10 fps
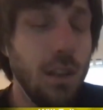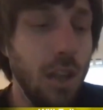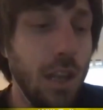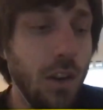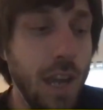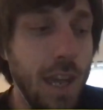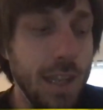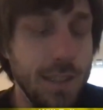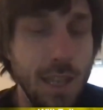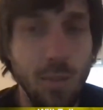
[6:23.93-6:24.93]

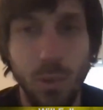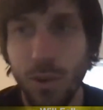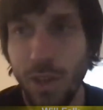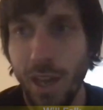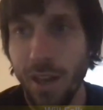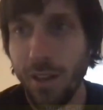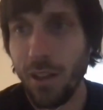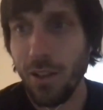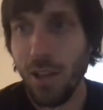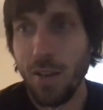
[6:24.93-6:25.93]
example that a
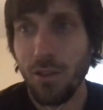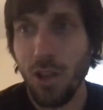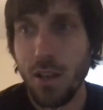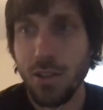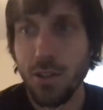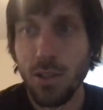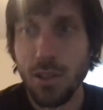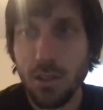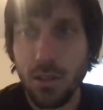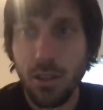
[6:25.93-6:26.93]
lot of law
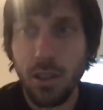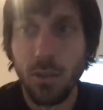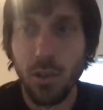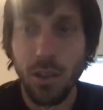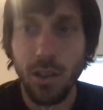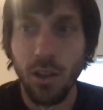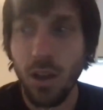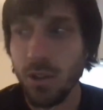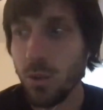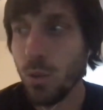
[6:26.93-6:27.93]
students learn when they're in
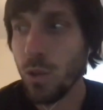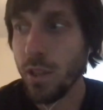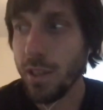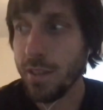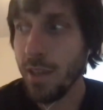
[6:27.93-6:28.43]
law school is